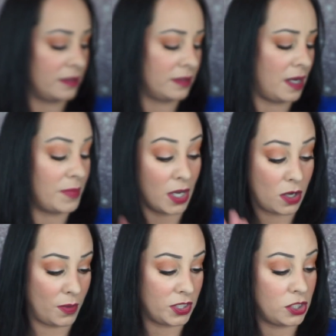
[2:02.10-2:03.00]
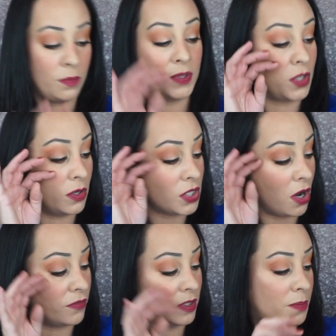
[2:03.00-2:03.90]
not going to, but those are
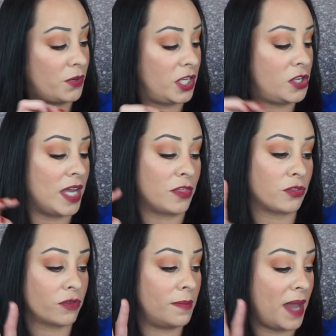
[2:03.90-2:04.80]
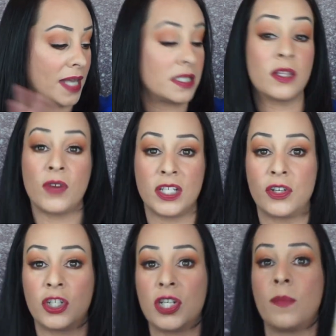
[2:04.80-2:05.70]
really pretty. You get 3 mattes and the rest are
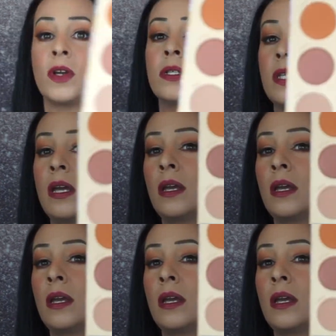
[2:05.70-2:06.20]
shimmers.